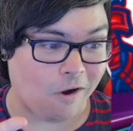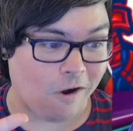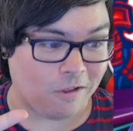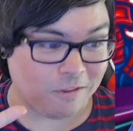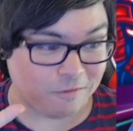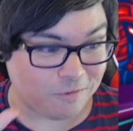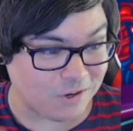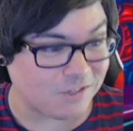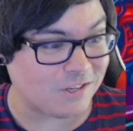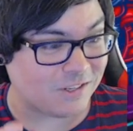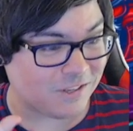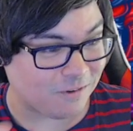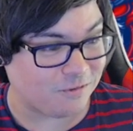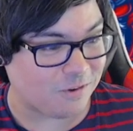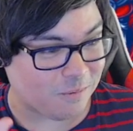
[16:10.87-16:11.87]
on the
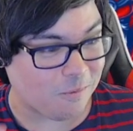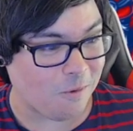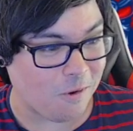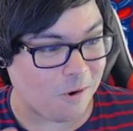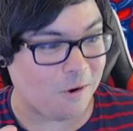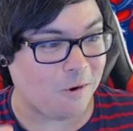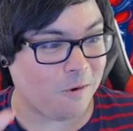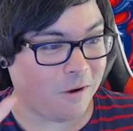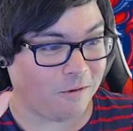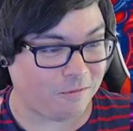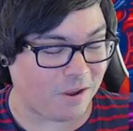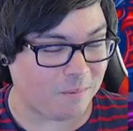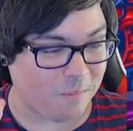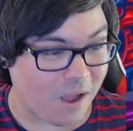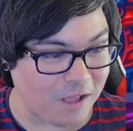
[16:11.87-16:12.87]
Visions of Tomorrow
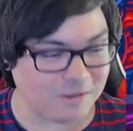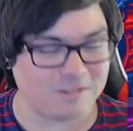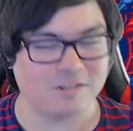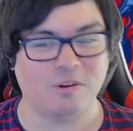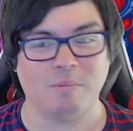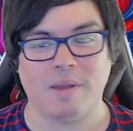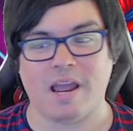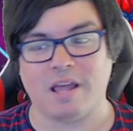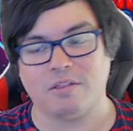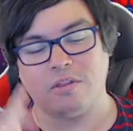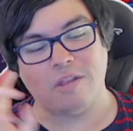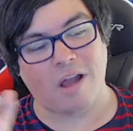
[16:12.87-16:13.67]
event milestone math,